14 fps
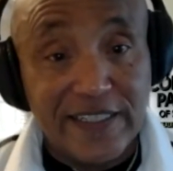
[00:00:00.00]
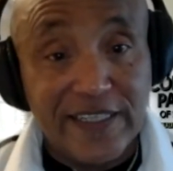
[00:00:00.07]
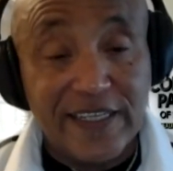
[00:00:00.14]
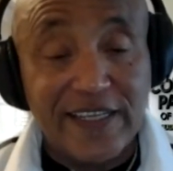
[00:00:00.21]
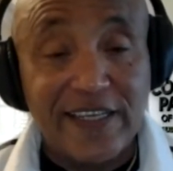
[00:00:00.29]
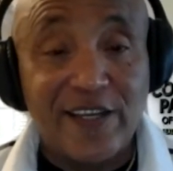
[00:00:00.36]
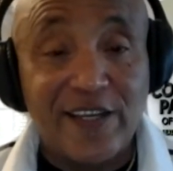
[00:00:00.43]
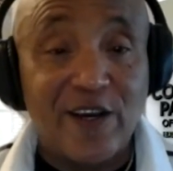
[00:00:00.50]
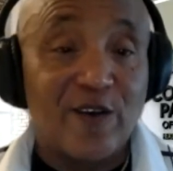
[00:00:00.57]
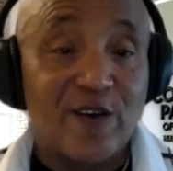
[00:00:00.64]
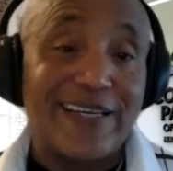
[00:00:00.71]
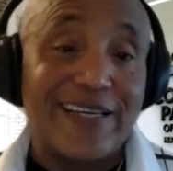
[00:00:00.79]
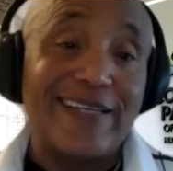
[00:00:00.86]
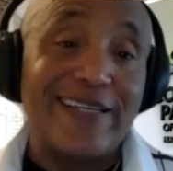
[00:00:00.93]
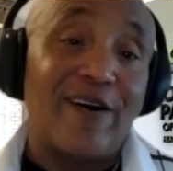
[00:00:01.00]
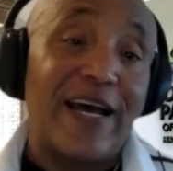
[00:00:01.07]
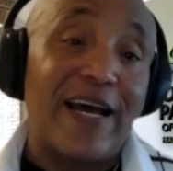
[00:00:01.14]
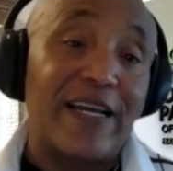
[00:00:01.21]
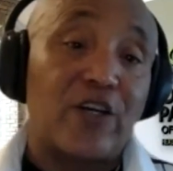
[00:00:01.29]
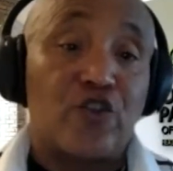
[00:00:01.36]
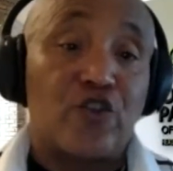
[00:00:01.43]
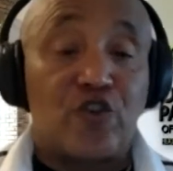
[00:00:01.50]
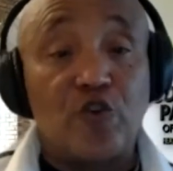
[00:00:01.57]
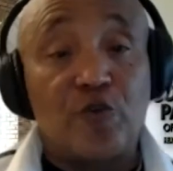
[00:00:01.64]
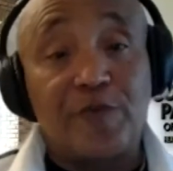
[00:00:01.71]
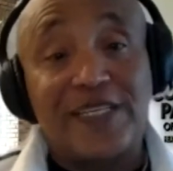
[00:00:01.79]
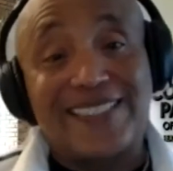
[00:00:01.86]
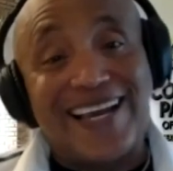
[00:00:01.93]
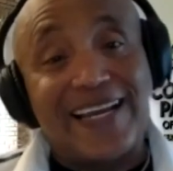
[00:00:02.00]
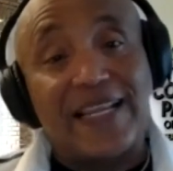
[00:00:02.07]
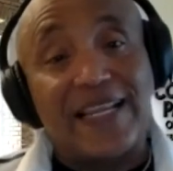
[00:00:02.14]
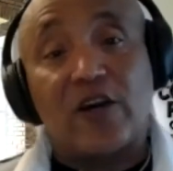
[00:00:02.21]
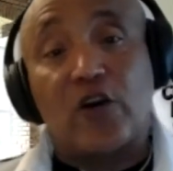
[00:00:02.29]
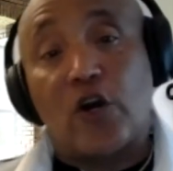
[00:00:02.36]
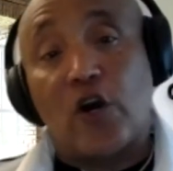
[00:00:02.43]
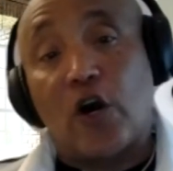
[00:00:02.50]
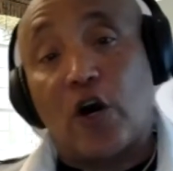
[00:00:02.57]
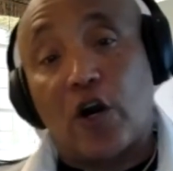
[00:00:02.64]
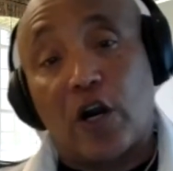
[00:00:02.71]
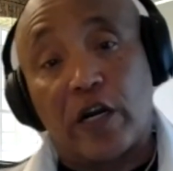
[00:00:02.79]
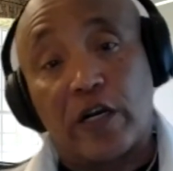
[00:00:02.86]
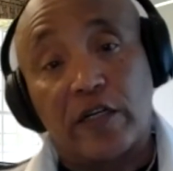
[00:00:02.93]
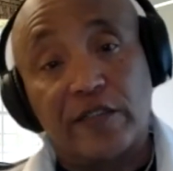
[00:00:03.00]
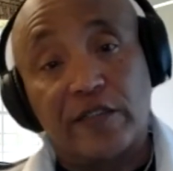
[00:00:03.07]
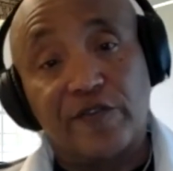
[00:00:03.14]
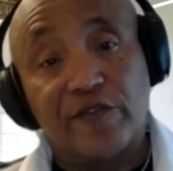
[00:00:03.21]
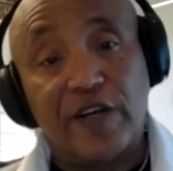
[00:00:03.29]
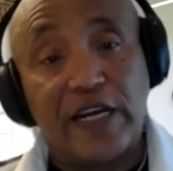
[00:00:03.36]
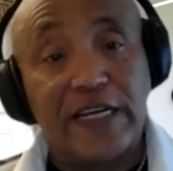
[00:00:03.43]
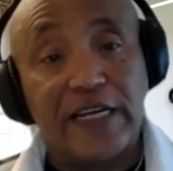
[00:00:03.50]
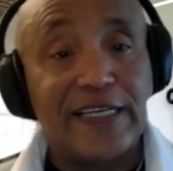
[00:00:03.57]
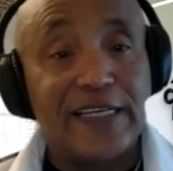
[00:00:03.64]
you know, they know how to consume it. It's kind of like a car, right?